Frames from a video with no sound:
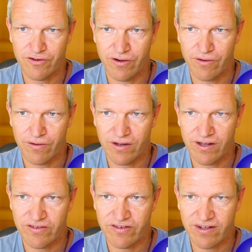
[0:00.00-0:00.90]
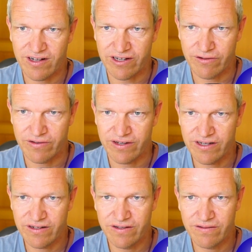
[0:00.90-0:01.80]
So let's click on
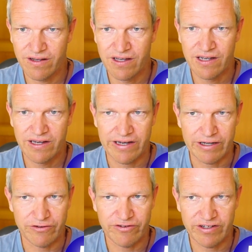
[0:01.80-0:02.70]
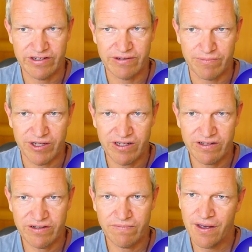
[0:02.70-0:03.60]
hidden you see them
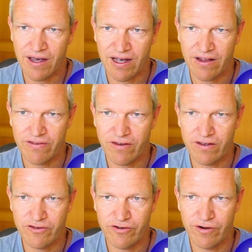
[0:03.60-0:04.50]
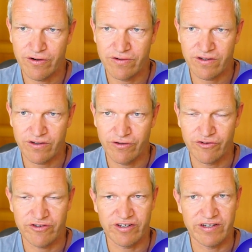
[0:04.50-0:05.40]
hidden and shown
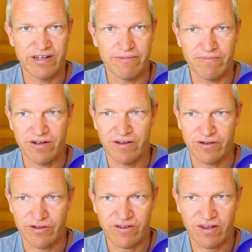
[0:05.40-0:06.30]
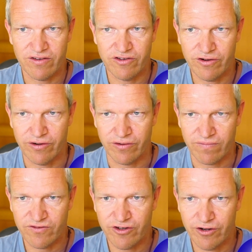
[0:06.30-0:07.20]
you see them not shown
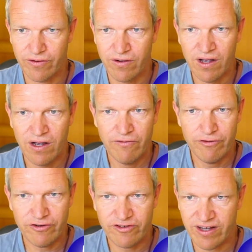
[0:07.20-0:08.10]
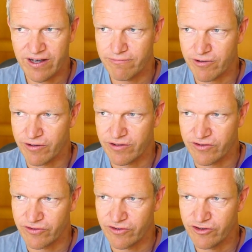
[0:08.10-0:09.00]
so first i'm going
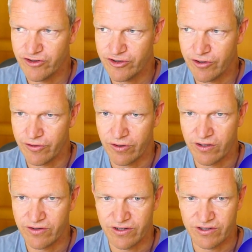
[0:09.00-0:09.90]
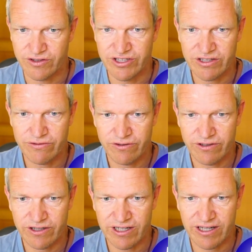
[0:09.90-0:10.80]
to show the
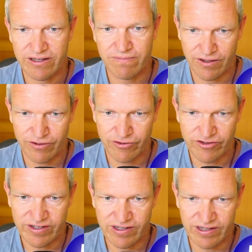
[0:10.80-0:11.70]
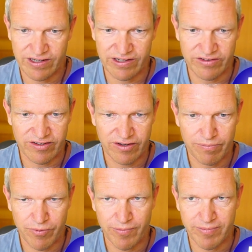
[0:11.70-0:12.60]
general again you see it's
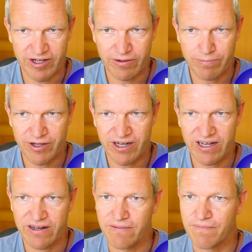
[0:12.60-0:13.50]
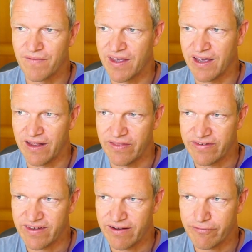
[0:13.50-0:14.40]
popping up again
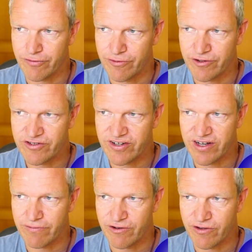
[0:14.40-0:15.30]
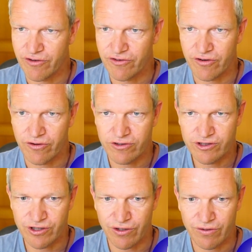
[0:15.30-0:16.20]
and afterwards i will also
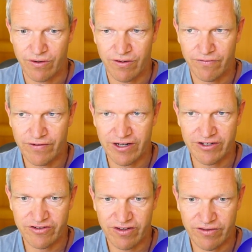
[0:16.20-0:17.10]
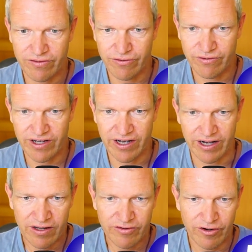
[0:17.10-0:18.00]
show a faced new
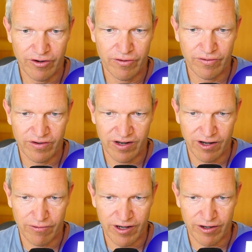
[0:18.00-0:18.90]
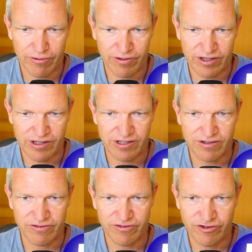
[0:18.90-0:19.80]
year so now i only need
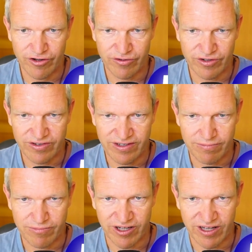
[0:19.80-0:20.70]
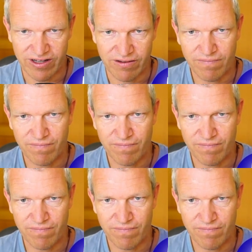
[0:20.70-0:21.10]
to show the team again